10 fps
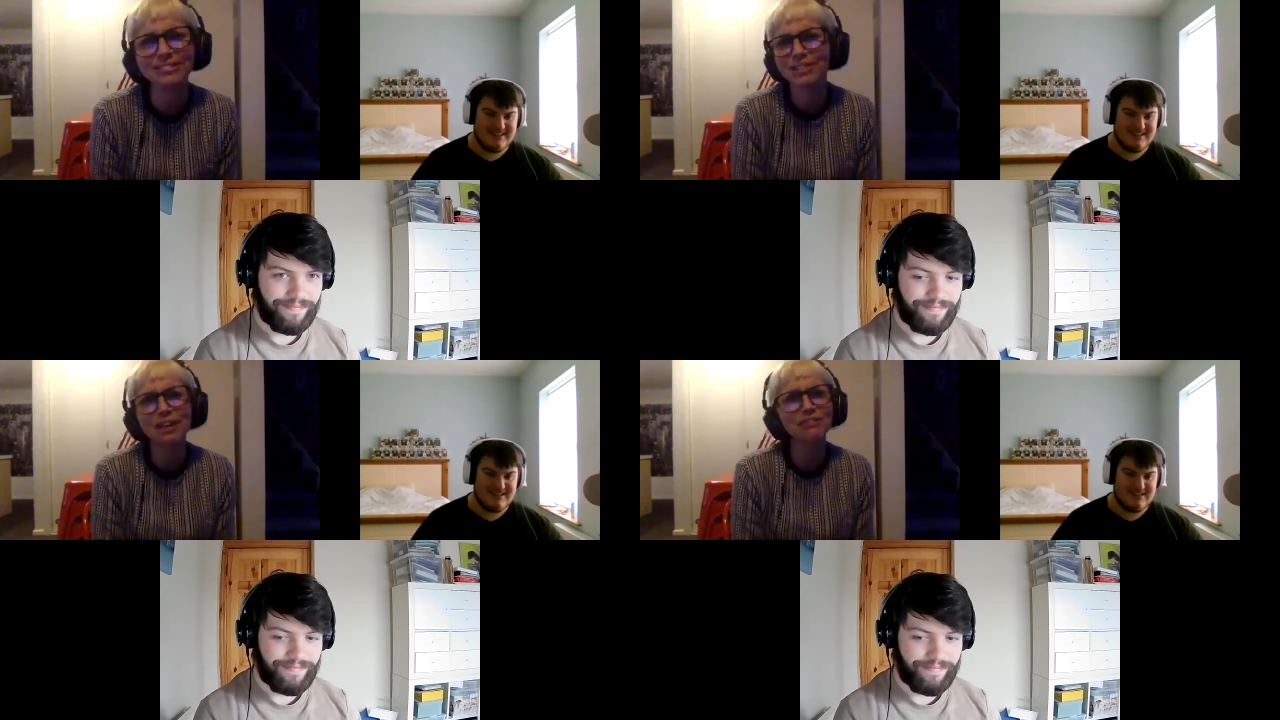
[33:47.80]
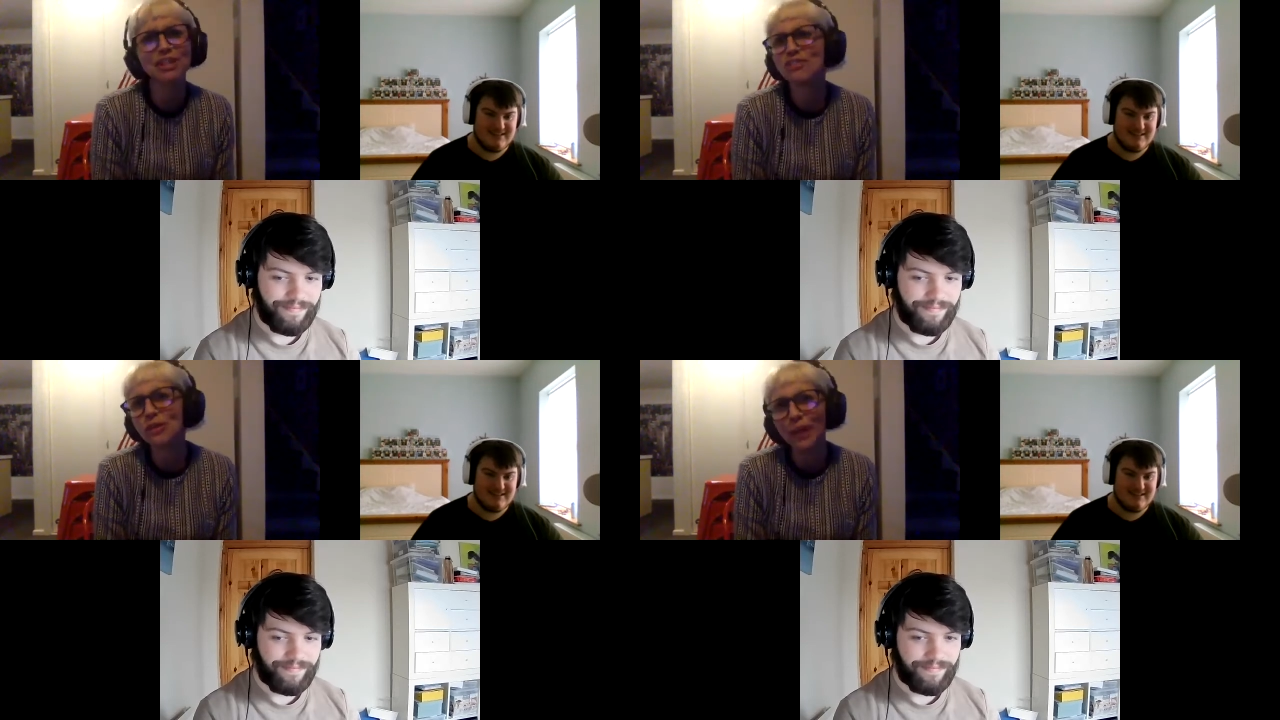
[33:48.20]
Speaker 1: lovely
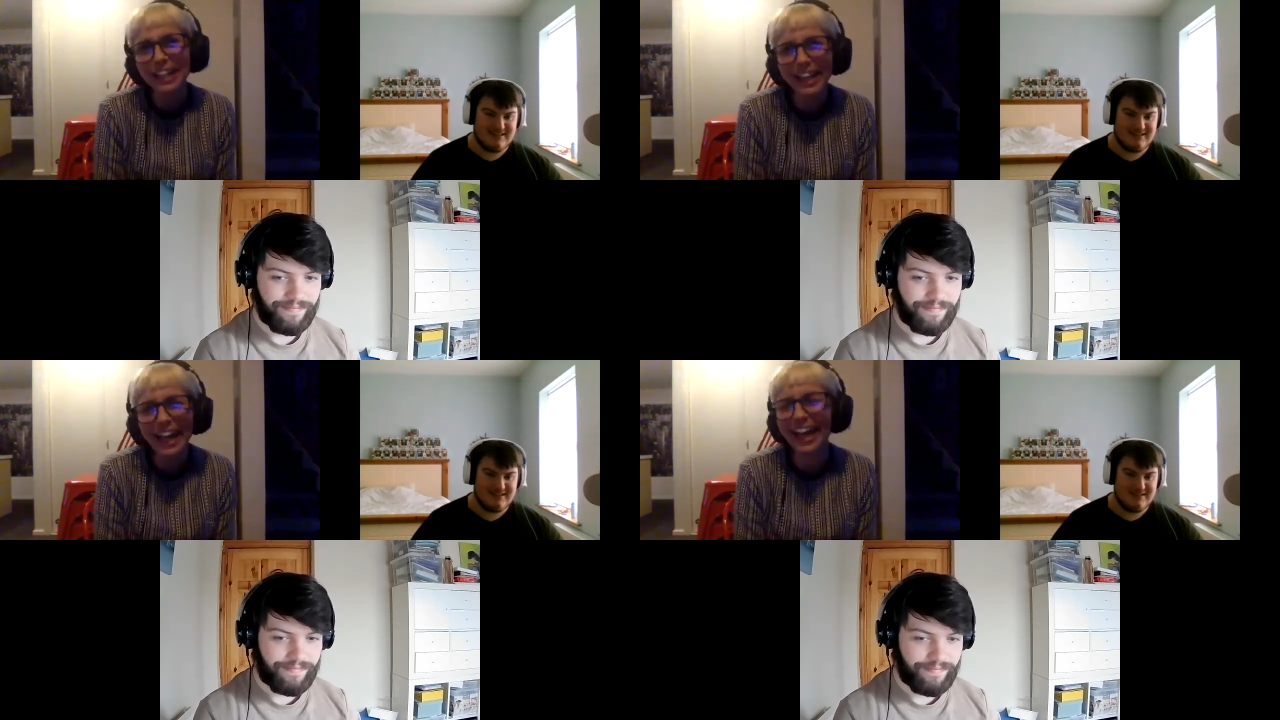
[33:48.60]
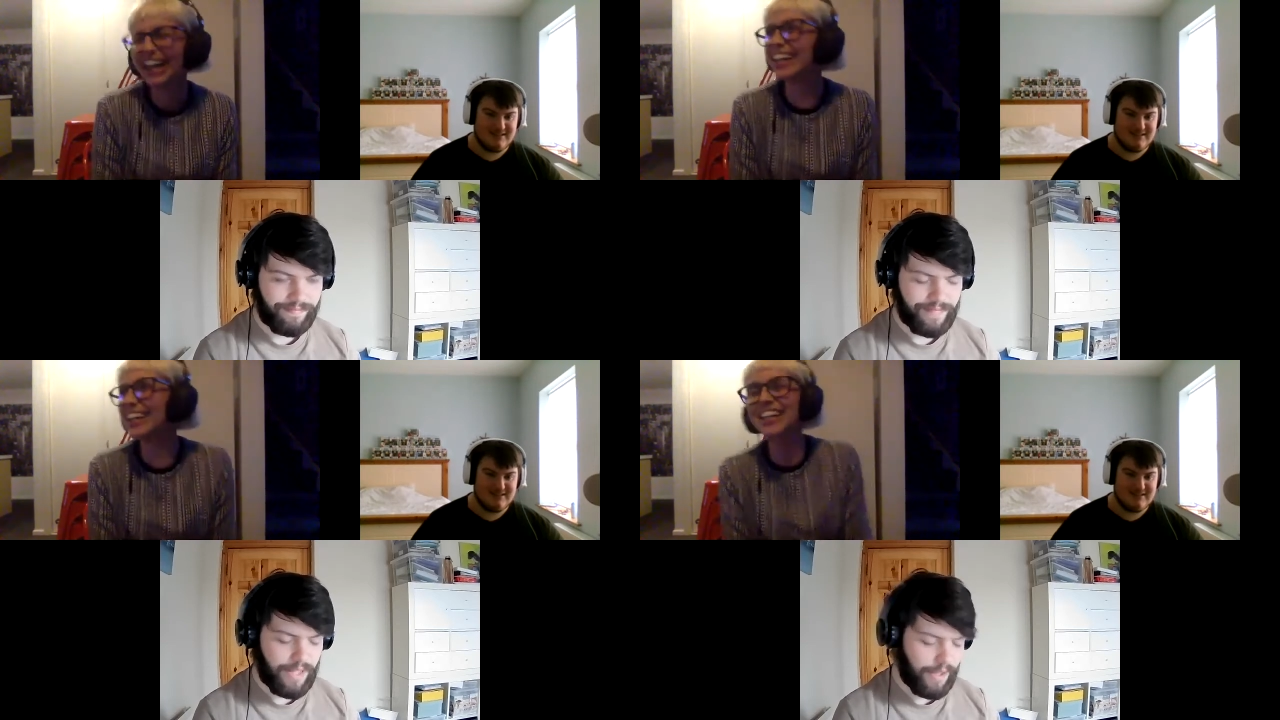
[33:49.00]
viewing.
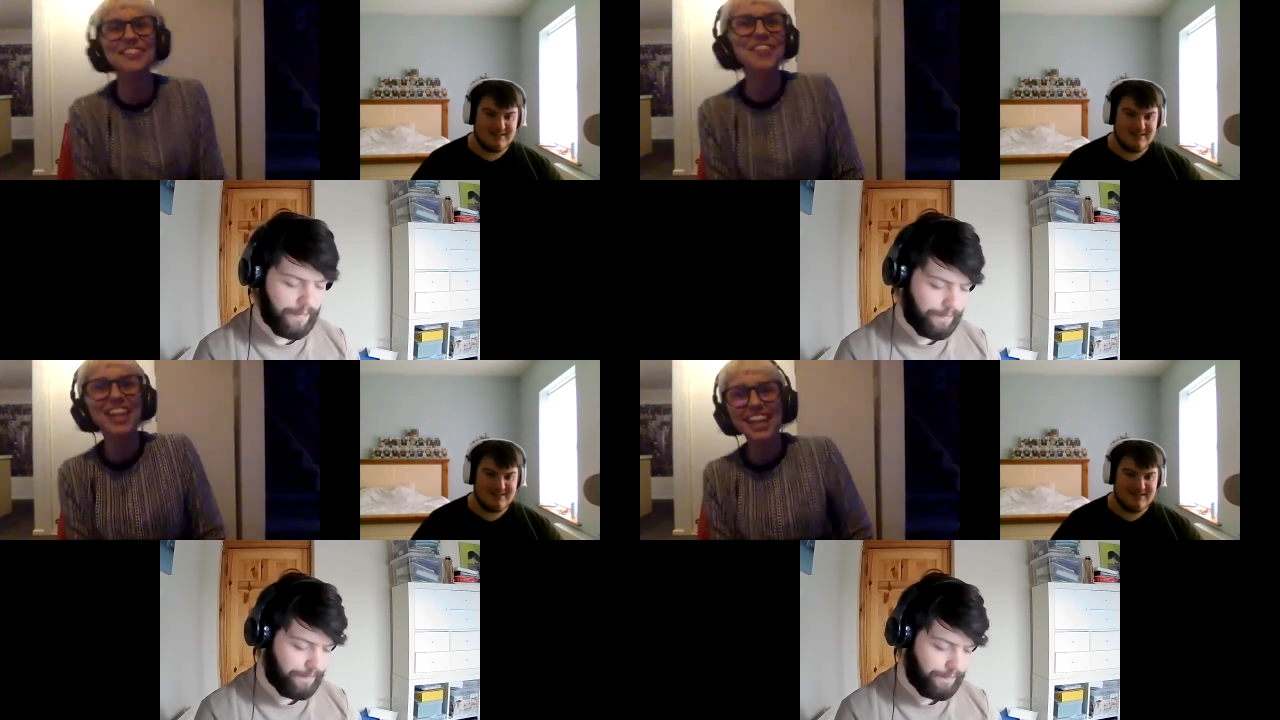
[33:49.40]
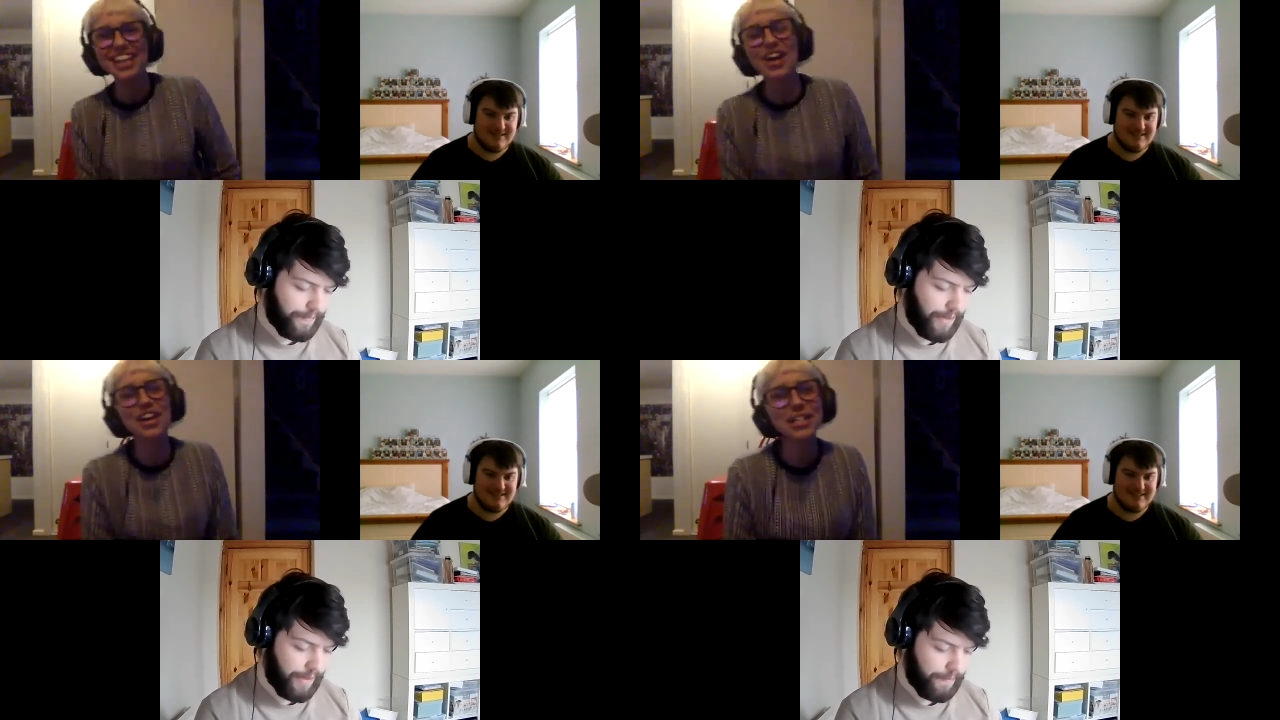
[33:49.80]
No, it's